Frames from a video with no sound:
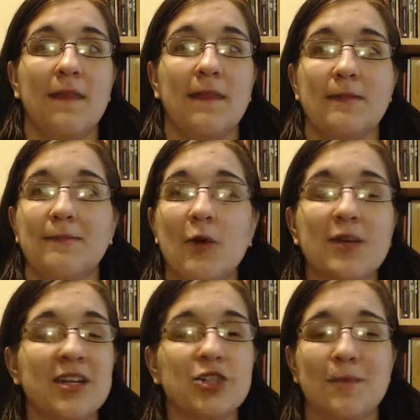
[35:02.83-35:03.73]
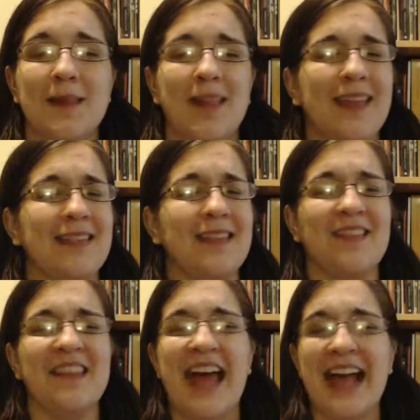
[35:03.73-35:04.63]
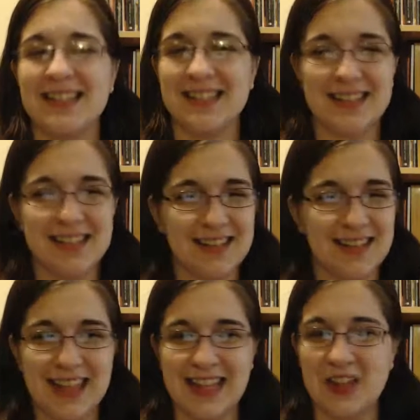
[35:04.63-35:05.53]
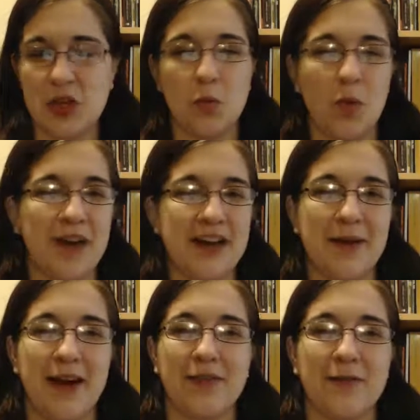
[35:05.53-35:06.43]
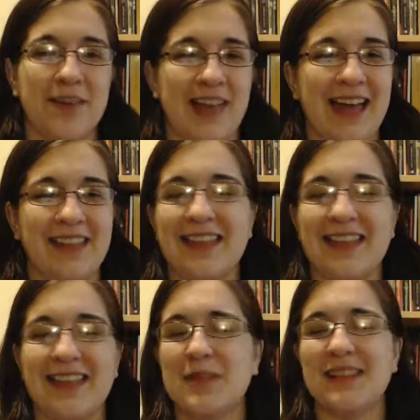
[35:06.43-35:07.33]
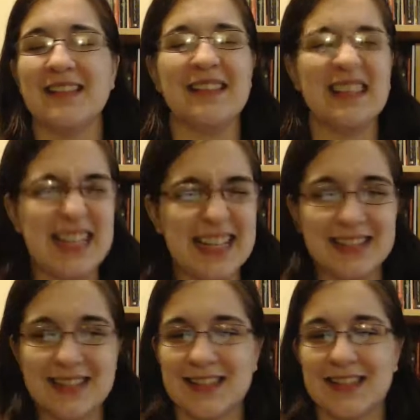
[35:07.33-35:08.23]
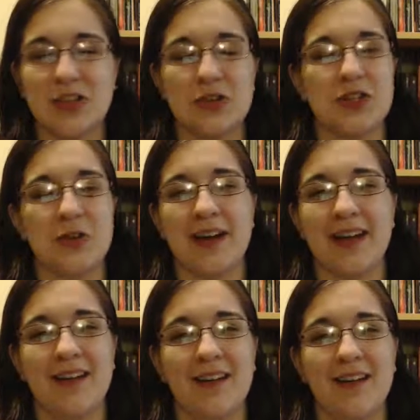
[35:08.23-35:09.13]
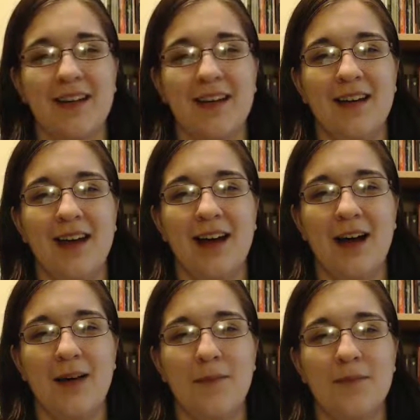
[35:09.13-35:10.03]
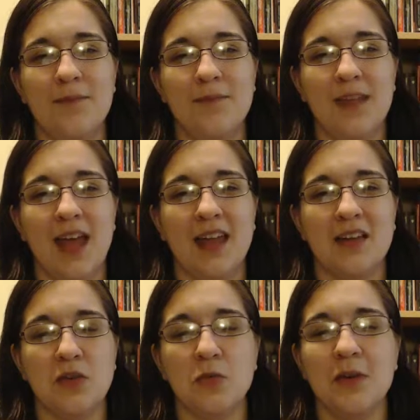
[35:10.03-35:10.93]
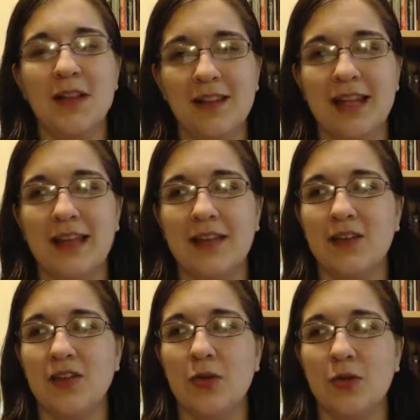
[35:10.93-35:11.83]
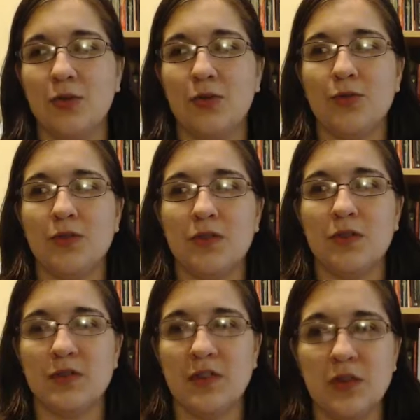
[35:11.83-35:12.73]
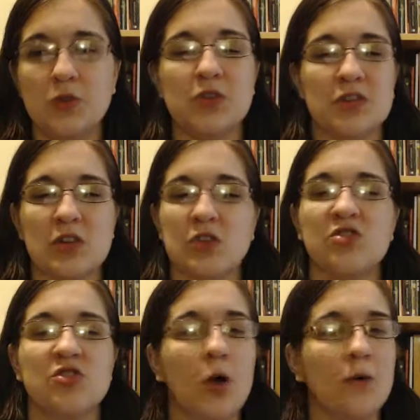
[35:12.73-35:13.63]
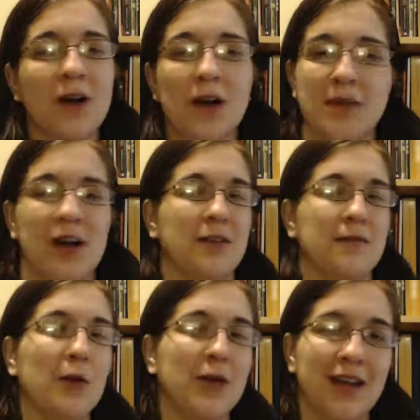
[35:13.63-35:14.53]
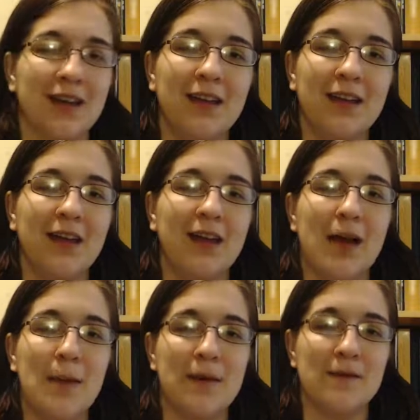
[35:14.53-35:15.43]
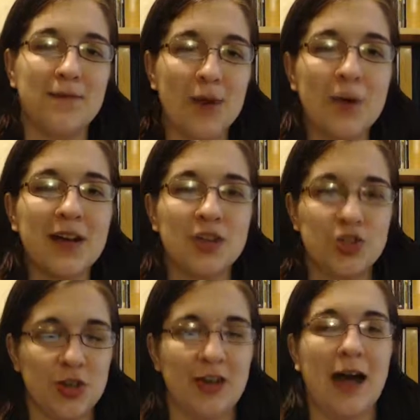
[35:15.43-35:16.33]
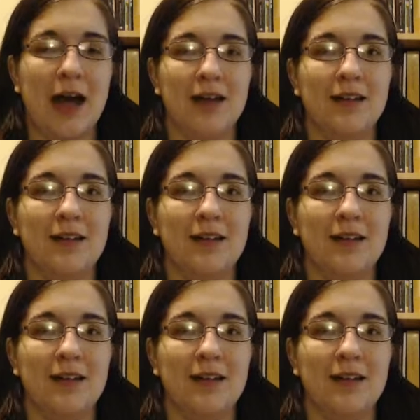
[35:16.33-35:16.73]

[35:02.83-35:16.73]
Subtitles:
the voting should be like the last thing that you're worried about for that. Like that should be the least that you're doing. And that really the solutions are so far beyond voting. But voting should not,